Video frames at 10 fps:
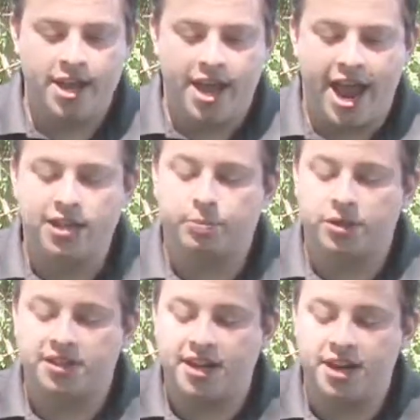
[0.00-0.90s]

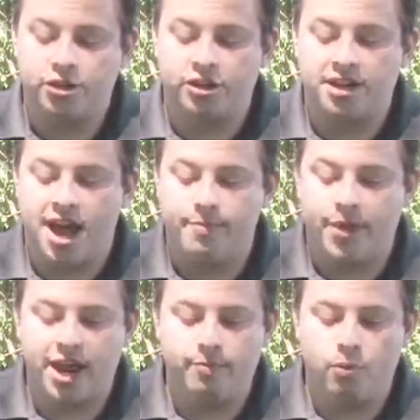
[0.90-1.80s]
Experts say you should not
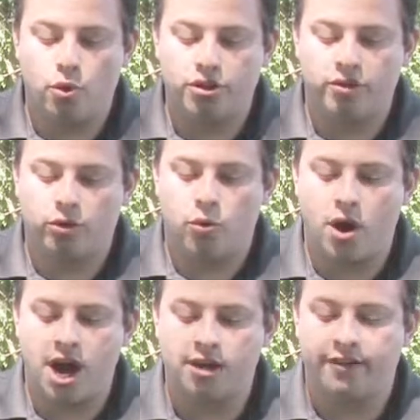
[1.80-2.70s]
pay more than
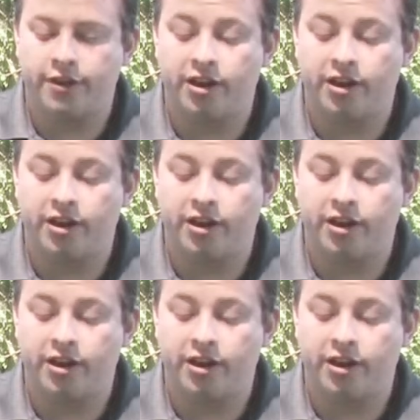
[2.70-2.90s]
required if